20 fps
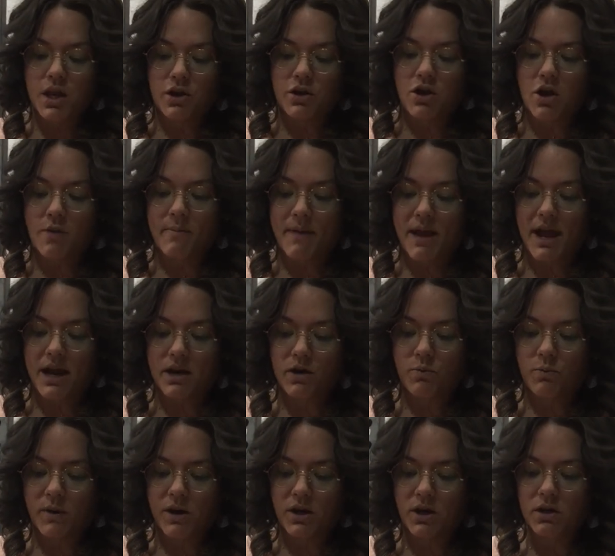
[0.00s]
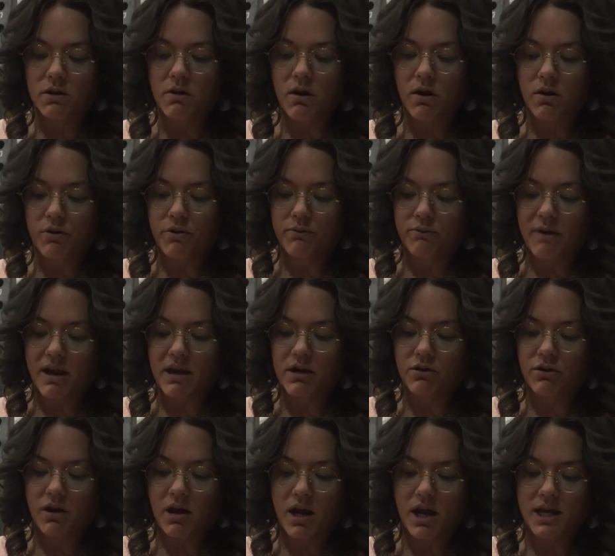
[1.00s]
No matter where you go, the red
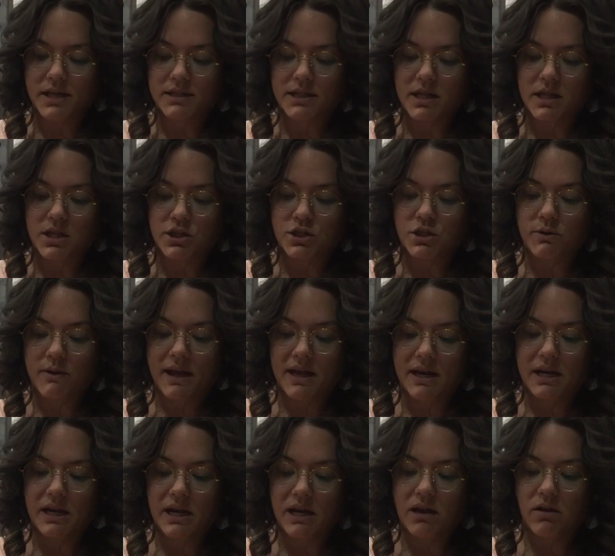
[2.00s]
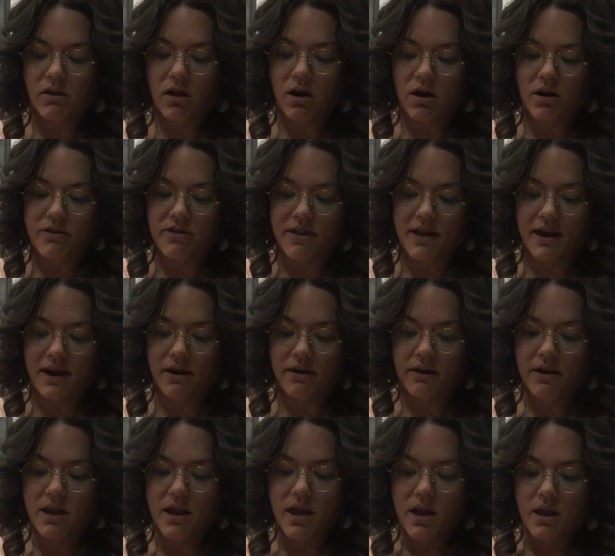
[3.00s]
cross and the 2-headed eagle are there.
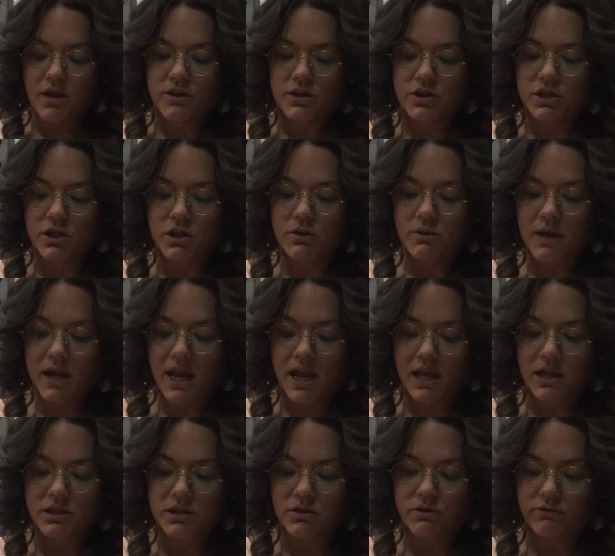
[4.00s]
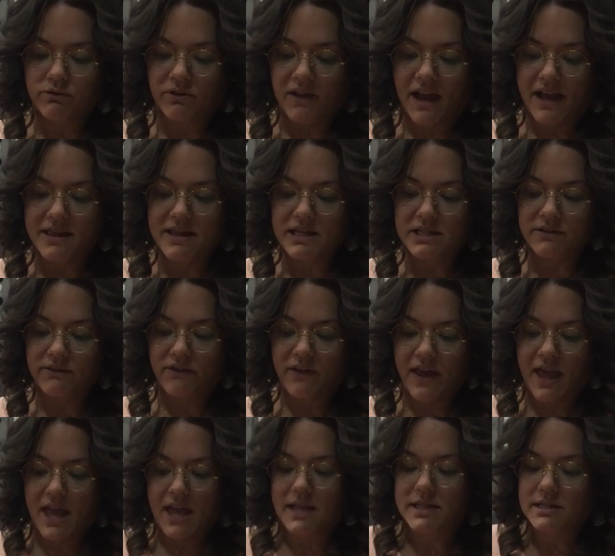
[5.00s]
The 2 kings who fly these
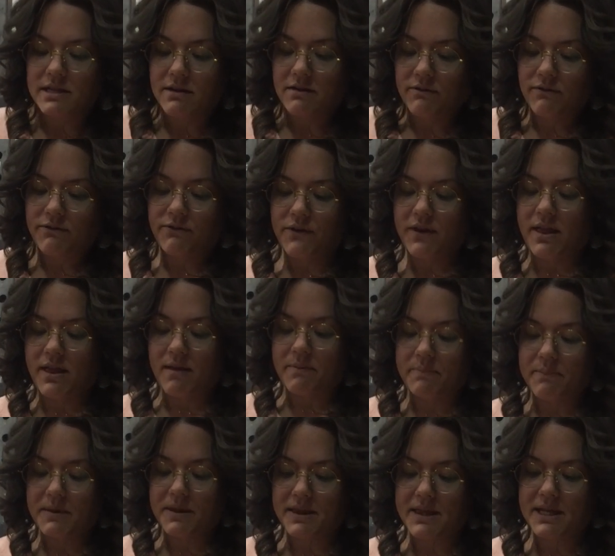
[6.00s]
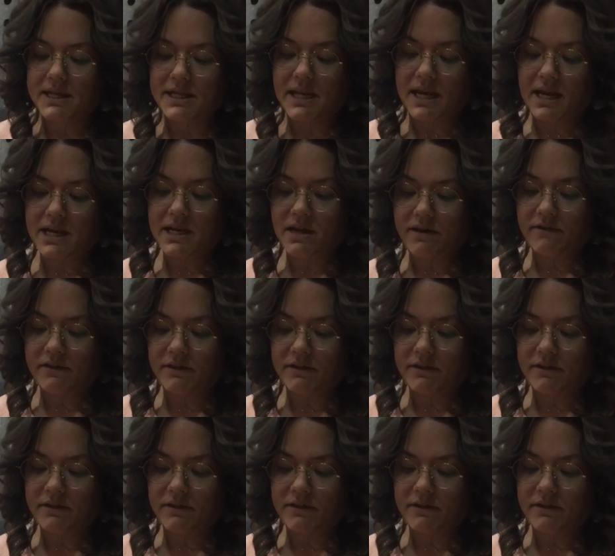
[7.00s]
flags, Philip II of